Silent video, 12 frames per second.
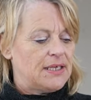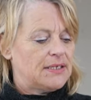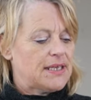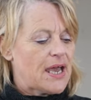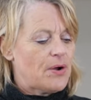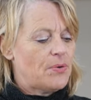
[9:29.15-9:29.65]

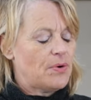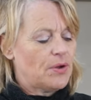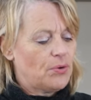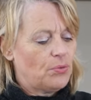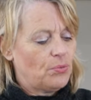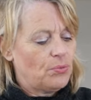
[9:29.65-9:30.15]
Now,
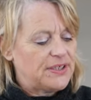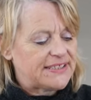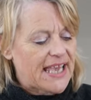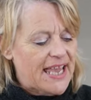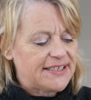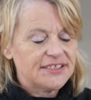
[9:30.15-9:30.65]
we
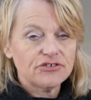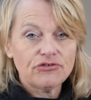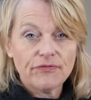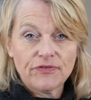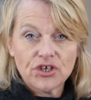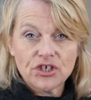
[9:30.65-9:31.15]
tend to
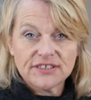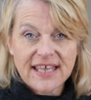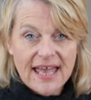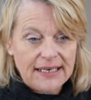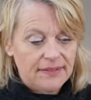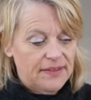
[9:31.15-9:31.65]
refer
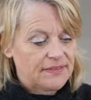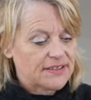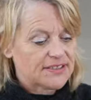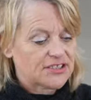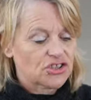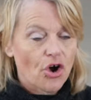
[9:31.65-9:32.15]
to anything
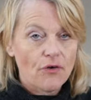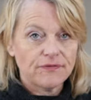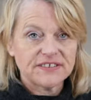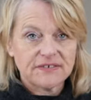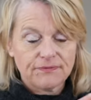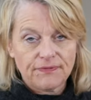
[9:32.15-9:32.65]
that's
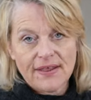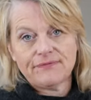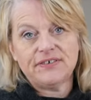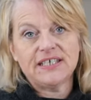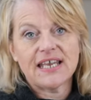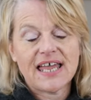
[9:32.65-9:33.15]
soft and
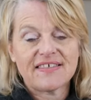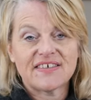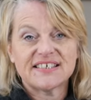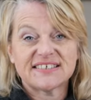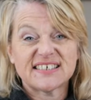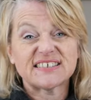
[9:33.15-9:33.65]
fluffy like
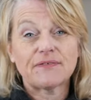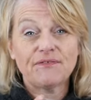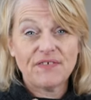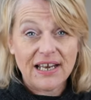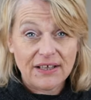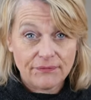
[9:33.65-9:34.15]
this as a
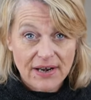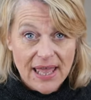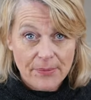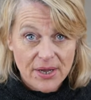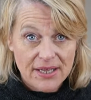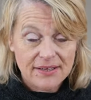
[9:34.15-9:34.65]
filler
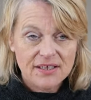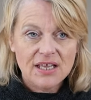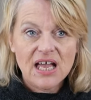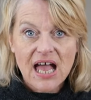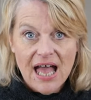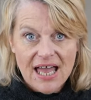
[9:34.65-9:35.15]
flower.
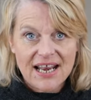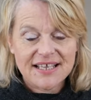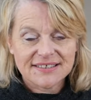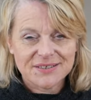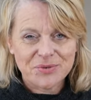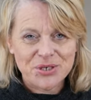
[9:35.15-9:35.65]
And
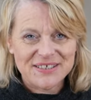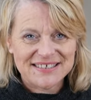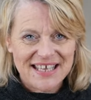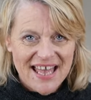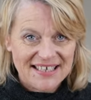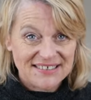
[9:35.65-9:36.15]
as the word
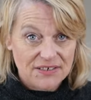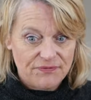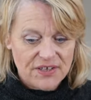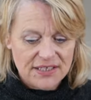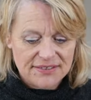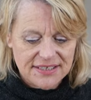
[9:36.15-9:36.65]
says, it
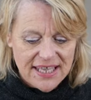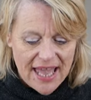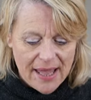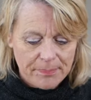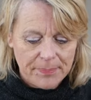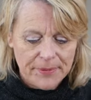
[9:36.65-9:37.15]
fills a
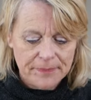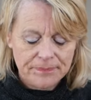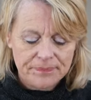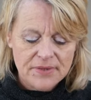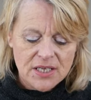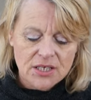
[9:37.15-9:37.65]
gap.
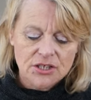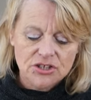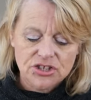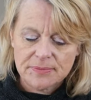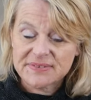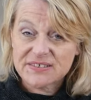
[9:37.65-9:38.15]

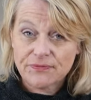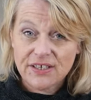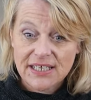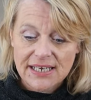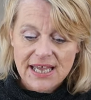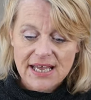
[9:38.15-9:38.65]

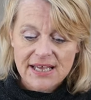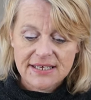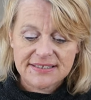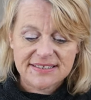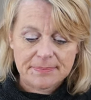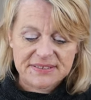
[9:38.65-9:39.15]

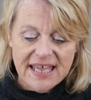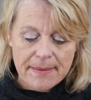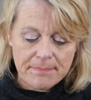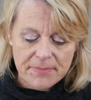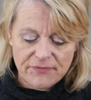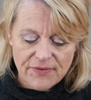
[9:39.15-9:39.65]
Gypsophila,
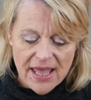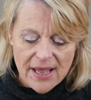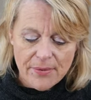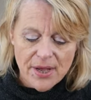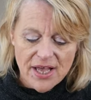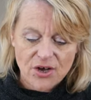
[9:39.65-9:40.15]
September
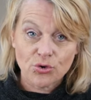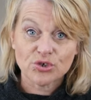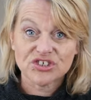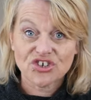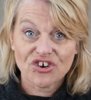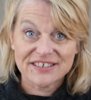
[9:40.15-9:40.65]
flower, or
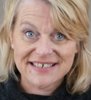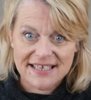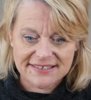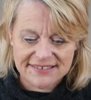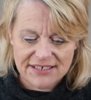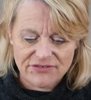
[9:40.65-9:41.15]

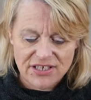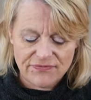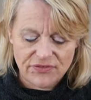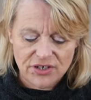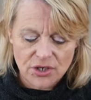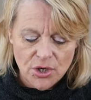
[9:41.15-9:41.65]
solidaster
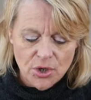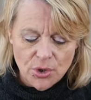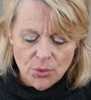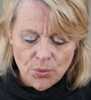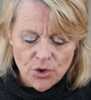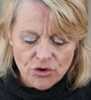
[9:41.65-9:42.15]
even
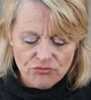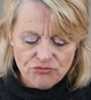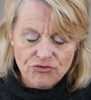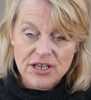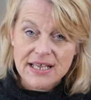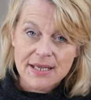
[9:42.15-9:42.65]
work
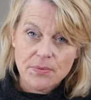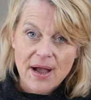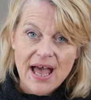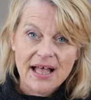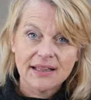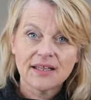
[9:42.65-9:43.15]
really
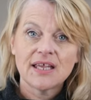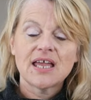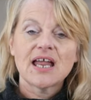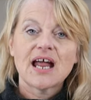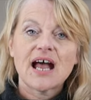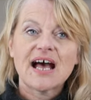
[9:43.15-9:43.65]
well
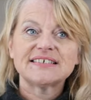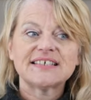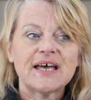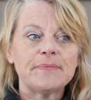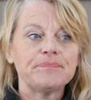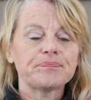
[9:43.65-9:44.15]
as
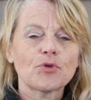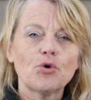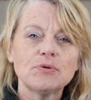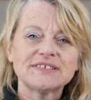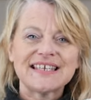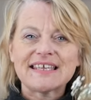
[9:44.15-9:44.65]

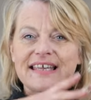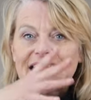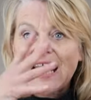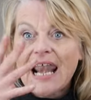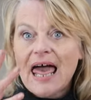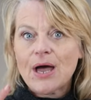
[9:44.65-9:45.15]
almost like a
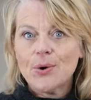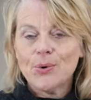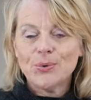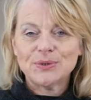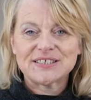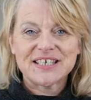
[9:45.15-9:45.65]

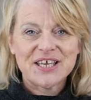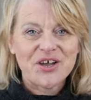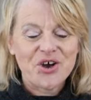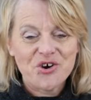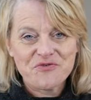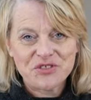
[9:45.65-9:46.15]
cloud
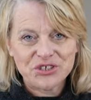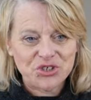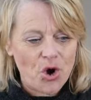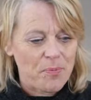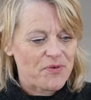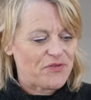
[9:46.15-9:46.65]
over the
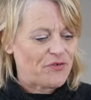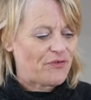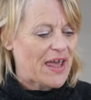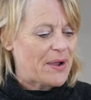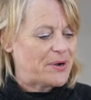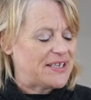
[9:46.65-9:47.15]
top of the
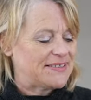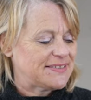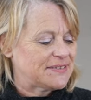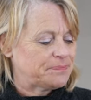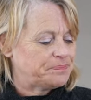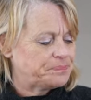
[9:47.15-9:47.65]

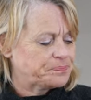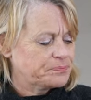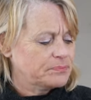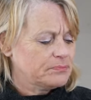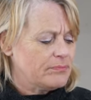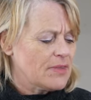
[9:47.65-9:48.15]
flowers.
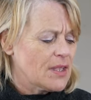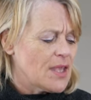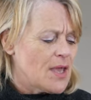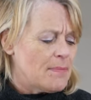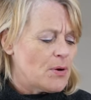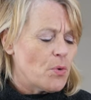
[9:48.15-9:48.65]

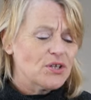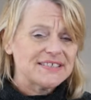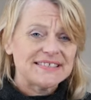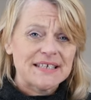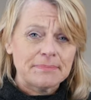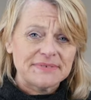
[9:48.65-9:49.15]
But
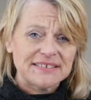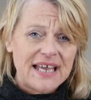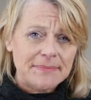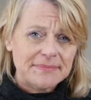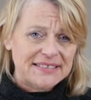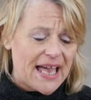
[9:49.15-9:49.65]
what
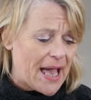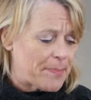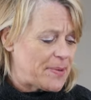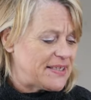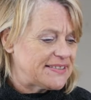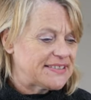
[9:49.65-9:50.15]
sometimes
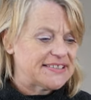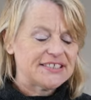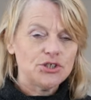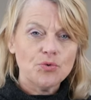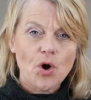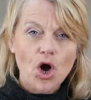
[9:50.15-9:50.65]
happens is
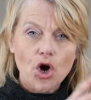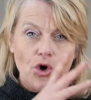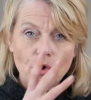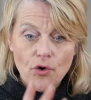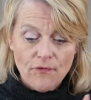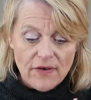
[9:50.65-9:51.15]
you
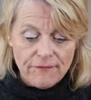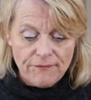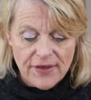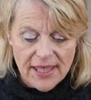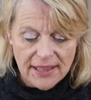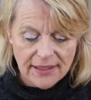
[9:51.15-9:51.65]

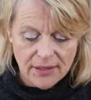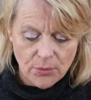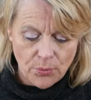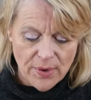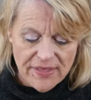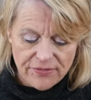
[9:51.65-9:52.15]
overfill
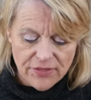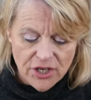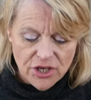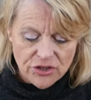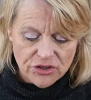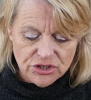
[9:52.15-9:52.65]
with
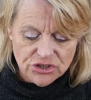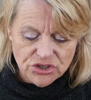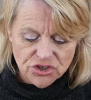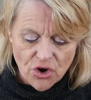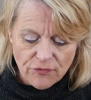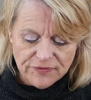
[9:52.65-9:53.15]
the
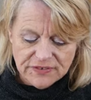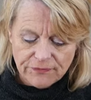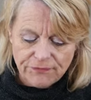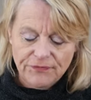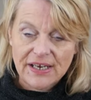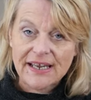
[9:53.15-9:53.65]
soft
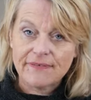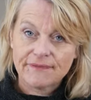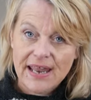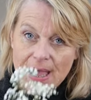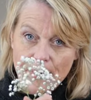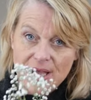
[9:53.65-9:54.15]
filler
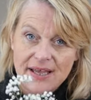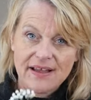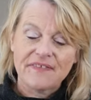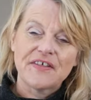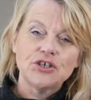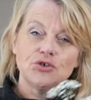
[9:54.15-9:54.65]
flower
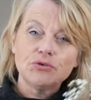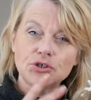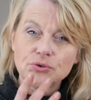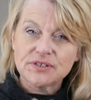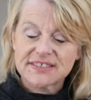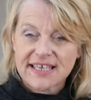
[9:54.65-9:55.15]
and then you
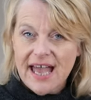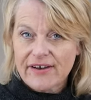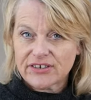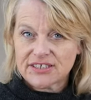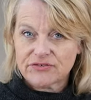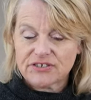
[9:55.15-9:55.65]
lose the
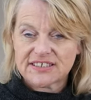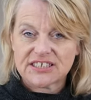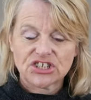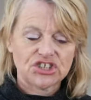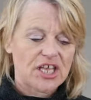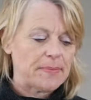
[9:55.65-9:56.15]

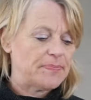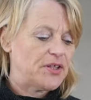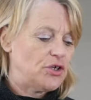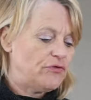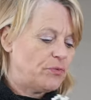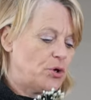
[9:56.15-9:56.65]
characteristic shape
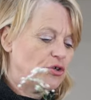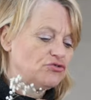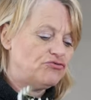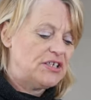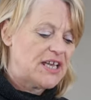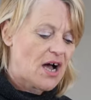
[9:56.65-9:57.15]
that you've
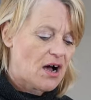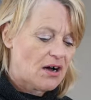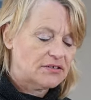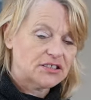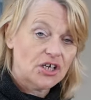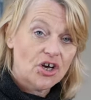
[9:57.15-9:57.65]
worked really hard